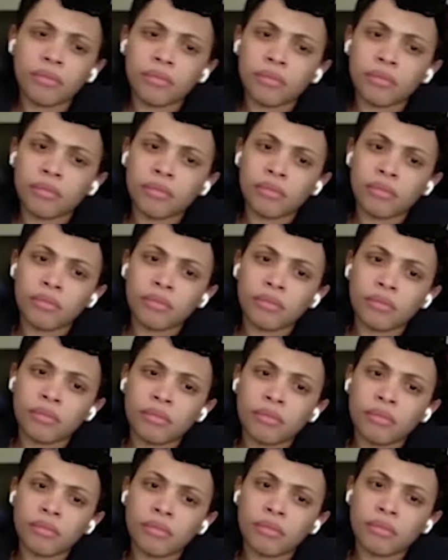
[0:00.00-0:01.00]

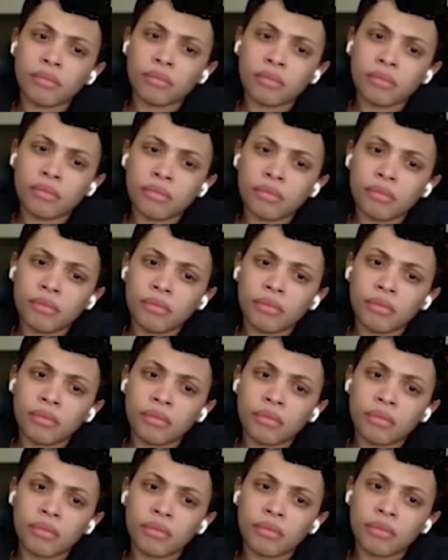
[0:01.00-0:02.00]

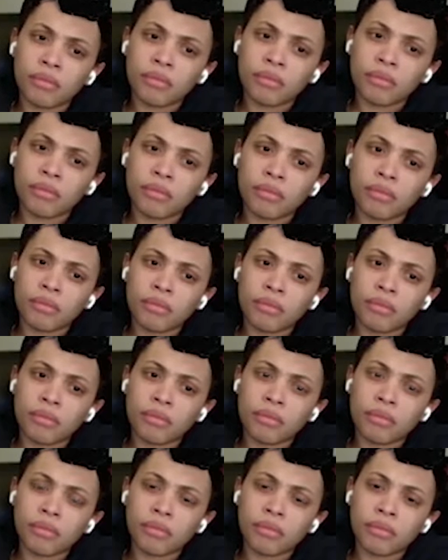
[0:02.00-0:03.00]

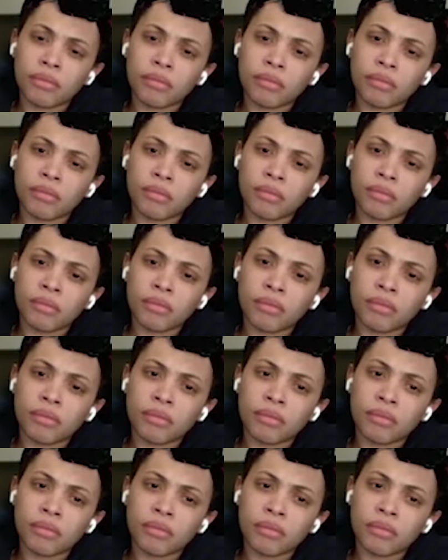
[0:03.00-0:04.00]

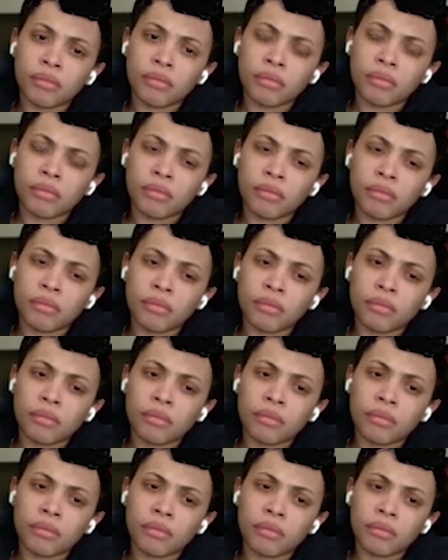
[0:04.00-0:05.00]

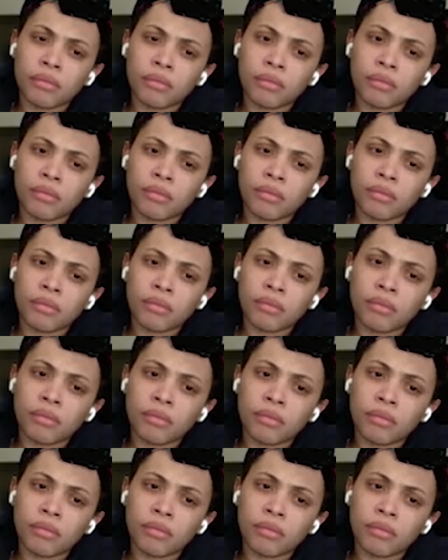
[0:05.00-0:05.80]
No words are spoken by the person on screen.